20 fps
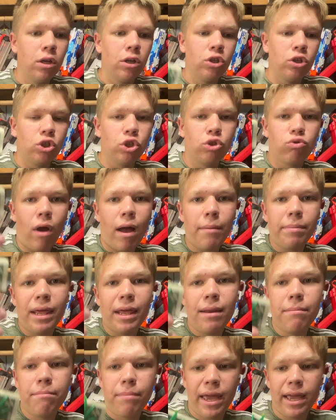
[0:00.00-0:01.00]

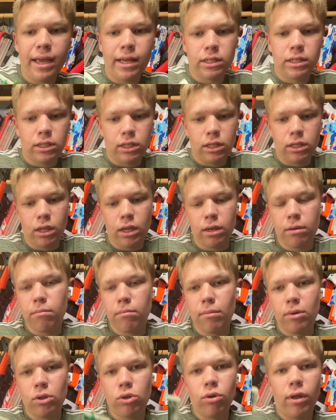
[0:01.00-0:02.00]
10 bands, and
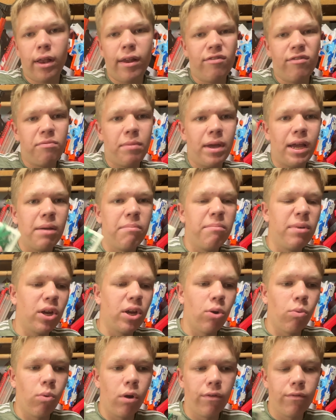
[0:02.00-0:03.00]
then you'll have to make a
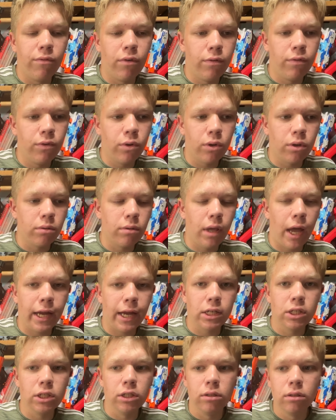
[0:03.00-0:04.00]
bigger one if you're
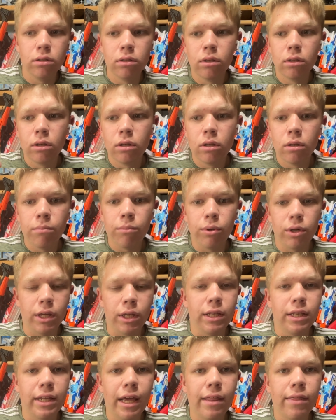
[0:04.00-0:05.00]
actually putting
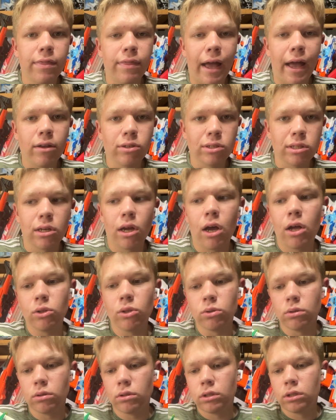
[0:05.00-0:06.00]
in
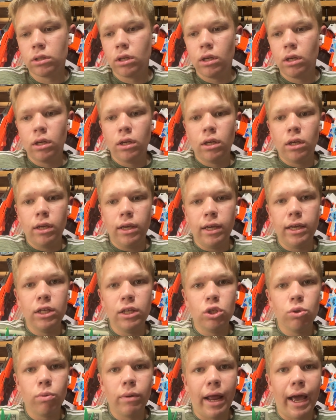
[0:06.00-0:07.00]
$10,000
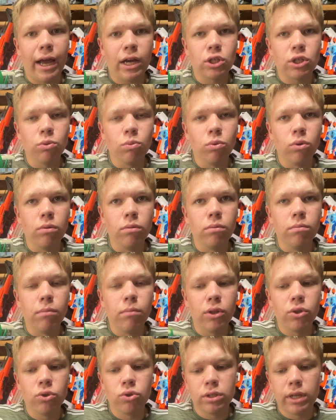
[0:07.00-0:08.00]
into an actual
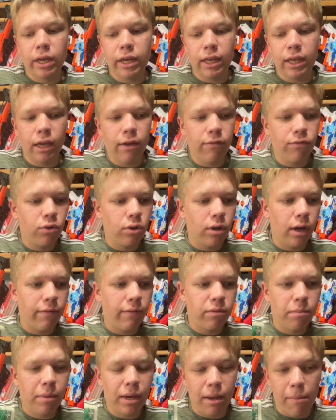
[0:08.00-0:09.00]
Mother's Day gift. You're going to have
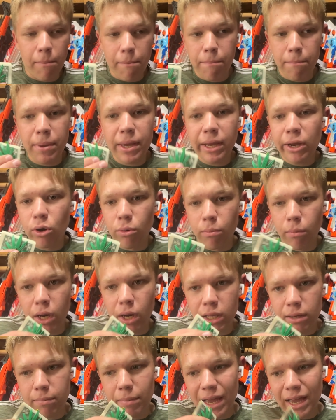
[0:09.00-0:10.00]
to make a bigger
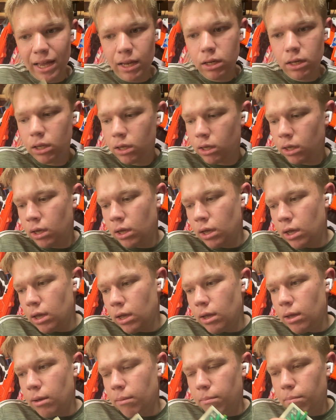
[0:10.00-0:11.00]
money band,
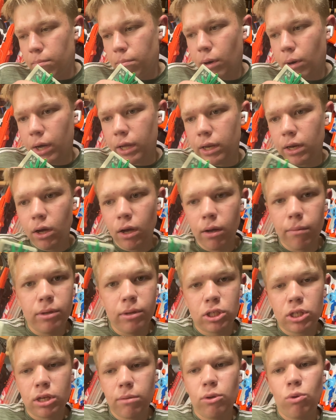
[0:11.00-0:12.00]
but
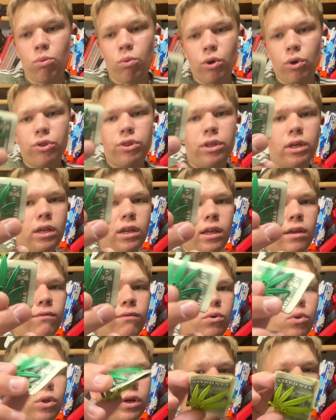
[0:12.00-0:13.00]
it's going to be worth it. If
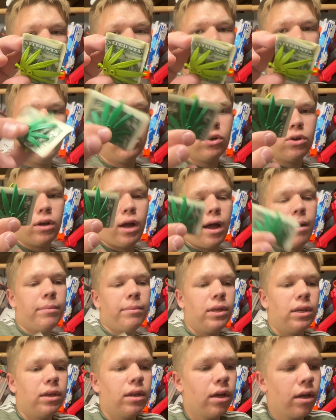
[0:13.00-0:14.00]
you look at right here, I
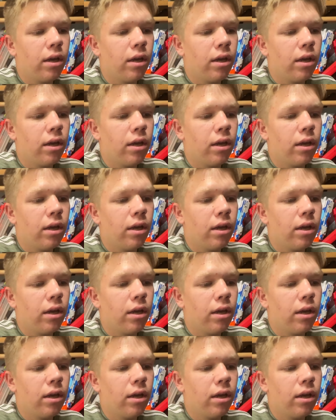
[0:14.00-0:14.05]
mean,